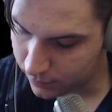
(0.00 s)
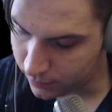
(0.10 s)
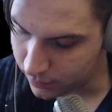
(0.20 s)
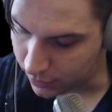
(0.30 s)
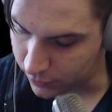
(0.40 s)

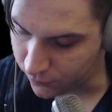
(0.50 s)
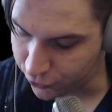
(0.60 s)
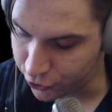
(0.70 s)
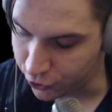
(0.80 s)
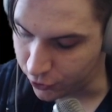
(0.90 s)
That's for
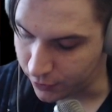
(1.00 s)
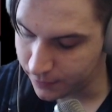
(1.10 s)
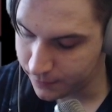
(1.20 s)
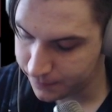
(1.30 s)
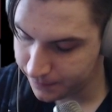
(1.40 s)
sure,
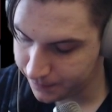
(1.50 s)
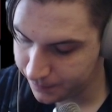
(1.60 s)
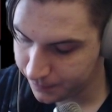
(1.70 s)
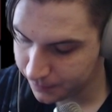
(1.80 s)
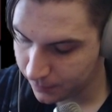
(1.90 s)

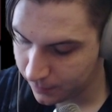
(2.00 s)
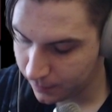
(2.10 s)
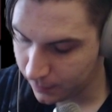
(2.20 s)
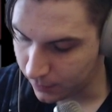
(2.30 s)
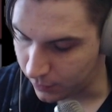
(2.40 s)

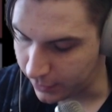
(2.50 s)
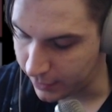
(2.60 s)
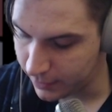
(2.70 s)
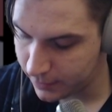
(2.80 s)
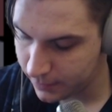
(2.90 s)

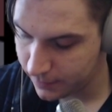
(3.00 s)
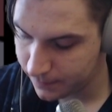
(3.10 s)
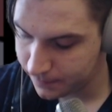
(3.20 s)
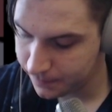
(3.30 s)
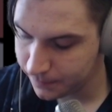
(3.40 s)
right?
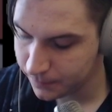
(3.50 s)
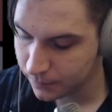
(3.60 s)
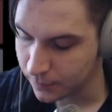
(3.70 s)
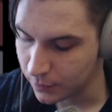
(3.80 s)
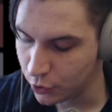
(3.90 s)

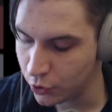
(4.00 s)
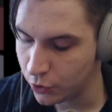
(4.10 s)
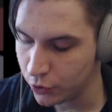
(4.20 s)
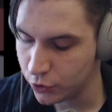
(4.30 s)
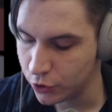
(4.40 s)

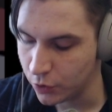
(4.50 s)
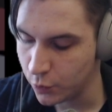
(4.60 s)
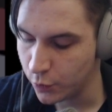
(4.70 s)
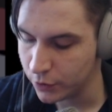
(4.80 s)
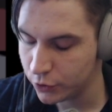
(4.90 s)
You don't
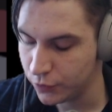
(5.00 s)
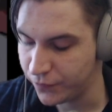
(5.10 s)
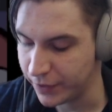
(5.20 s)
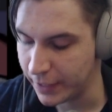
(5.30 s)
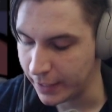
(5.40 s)
want to
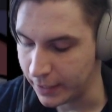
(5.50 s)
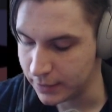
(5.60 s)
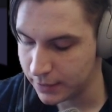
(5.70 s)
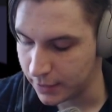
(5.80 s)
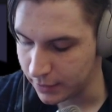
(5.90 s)
forget
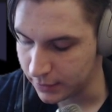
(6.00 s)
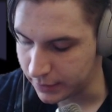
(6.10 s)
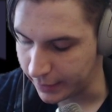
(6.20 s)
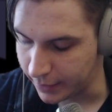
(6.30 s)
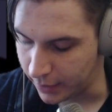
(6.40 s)
things
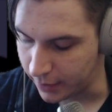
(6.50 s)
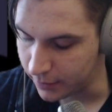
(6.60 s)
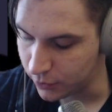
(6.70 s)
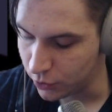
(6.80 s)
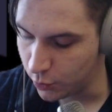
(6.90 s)
like that.
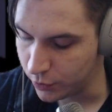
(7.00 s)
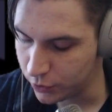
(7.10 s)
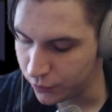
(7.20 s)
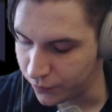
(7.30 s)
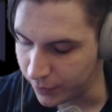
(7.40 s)
You don't want
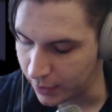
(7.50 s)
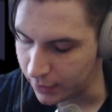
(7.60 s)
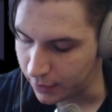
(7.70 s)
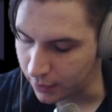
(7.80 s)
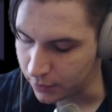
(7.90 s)
to forget
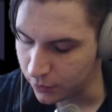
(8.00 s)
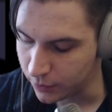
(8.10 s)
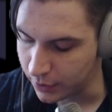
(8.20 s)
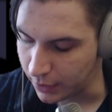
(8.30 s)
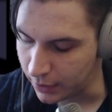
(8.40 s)
that.
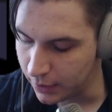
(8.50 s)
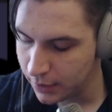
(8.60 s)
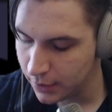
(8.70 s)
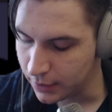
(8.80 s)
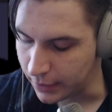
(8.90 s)
Okay,
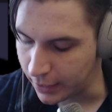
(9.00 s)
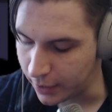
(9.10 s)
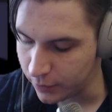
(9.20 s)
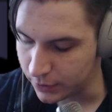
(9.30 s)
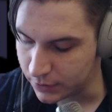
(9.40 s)

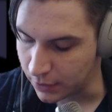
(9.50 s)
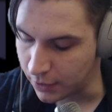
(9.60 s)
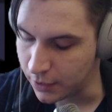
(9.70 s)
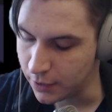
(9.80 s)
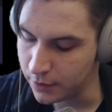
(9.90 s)
now his
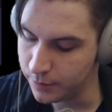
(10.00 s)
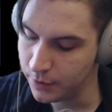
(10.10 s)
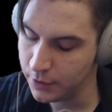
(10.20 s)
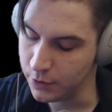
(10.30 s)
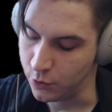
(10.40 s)
arm
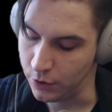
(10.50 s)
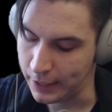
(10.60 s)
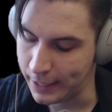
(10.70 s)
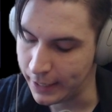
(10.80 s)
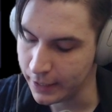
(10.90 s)
or
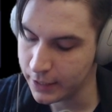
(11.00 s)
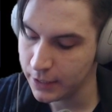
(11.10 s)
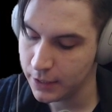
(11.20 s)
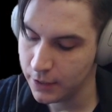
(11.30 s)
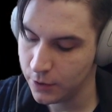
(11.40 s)
leg,
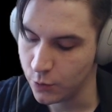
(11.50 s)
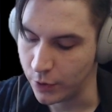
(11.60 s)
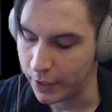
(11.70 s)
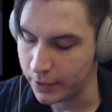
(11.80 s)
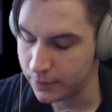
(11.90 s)

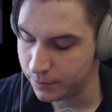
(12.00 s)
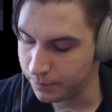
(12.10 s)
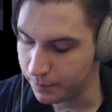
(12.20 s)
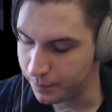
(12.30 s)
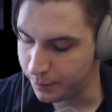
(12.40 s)
right
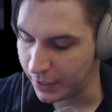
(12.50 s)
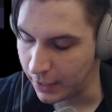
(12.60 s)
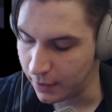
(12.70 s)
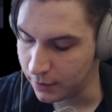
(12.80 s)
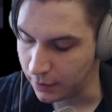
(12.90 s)

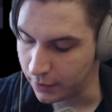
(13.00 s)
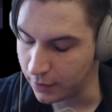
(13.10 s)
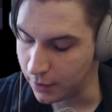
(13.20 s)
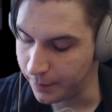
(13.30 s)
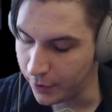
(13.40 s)
behind, like
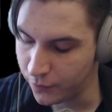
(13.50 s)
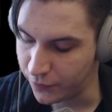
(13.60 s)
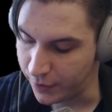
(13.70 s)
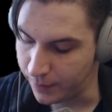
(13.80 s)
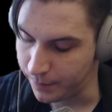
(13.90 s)
above him,